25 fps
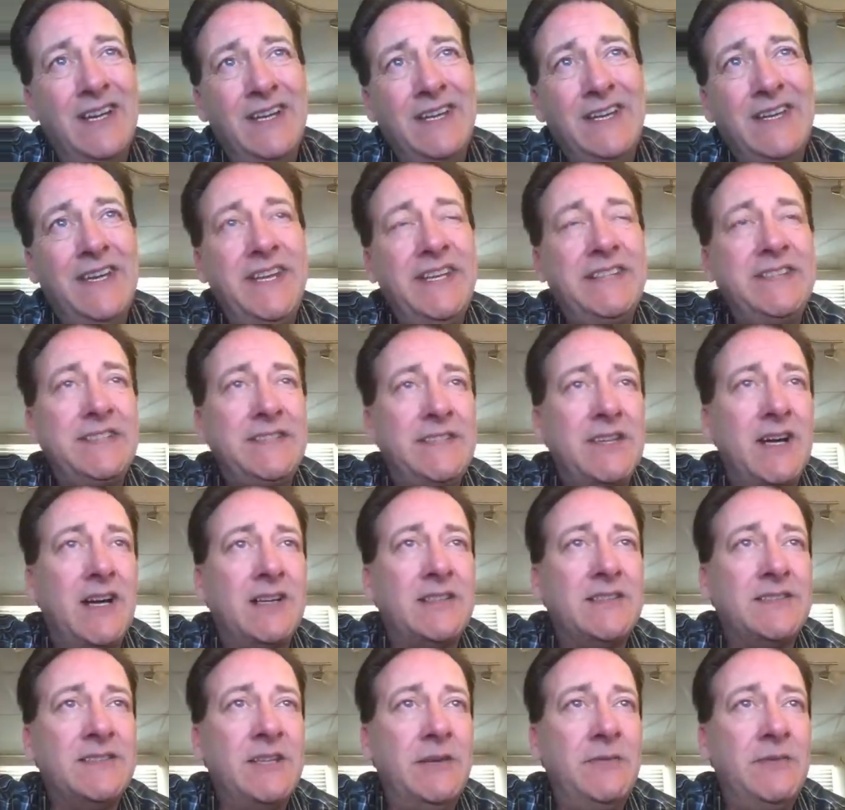get to
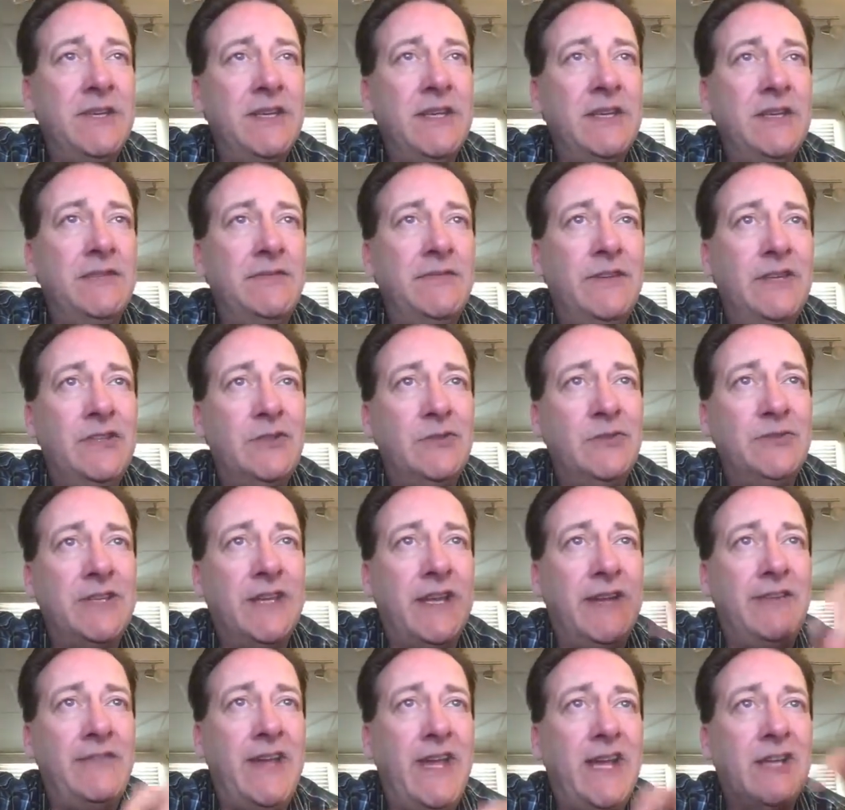talk to some of the individuals
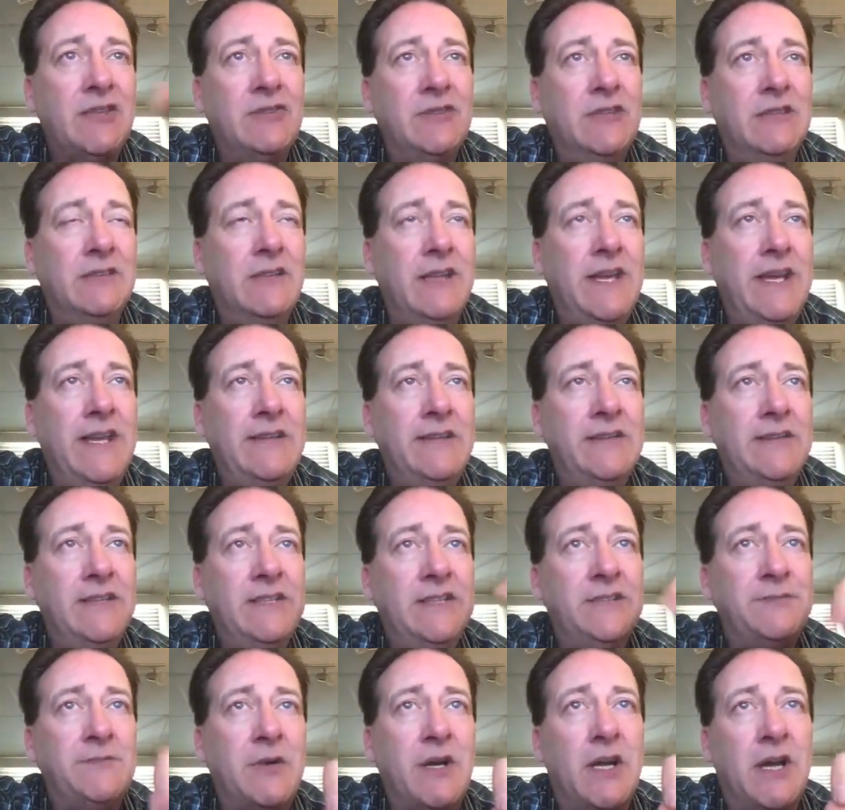that have actually led in
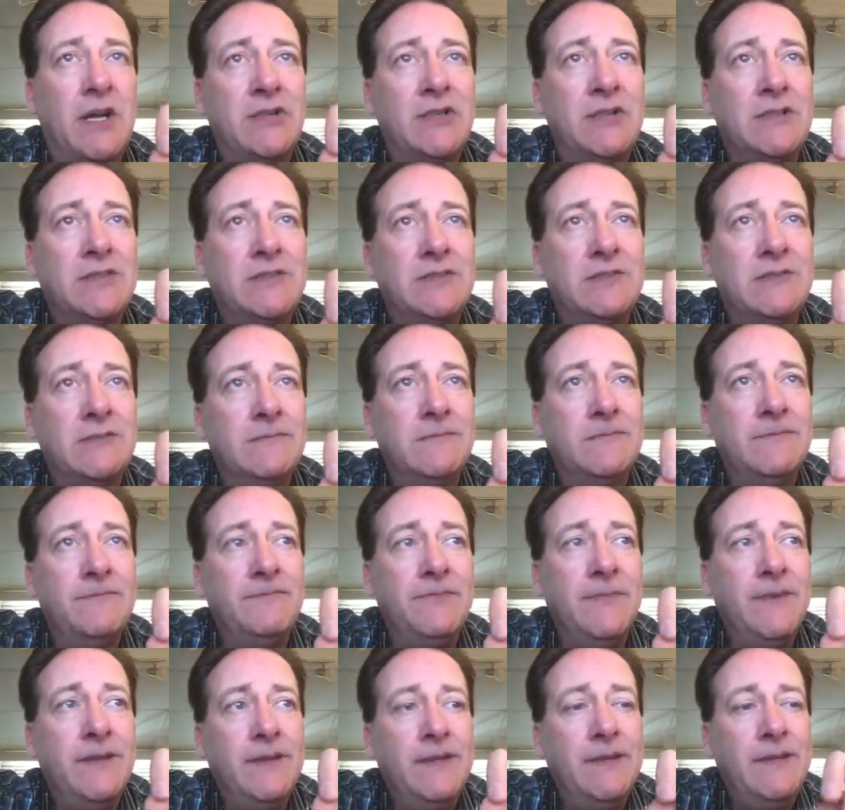these projects,
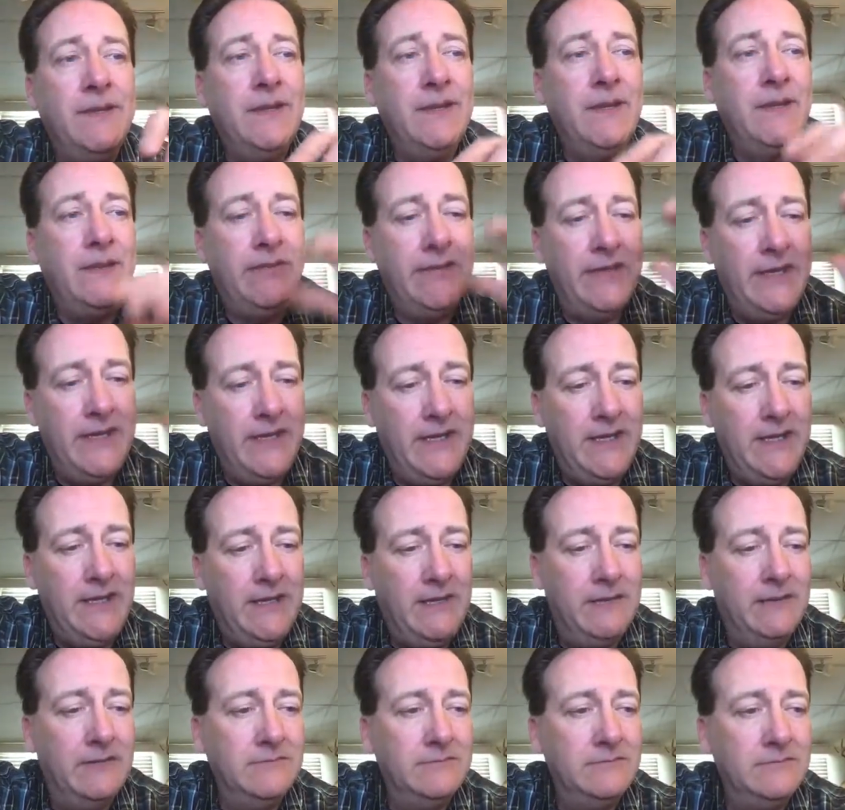
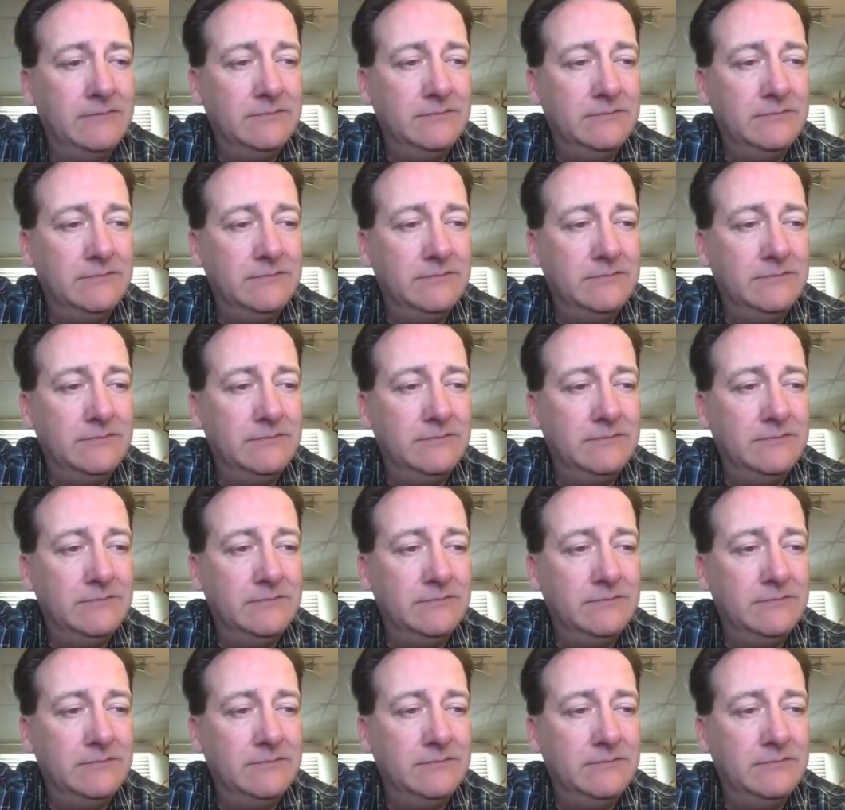they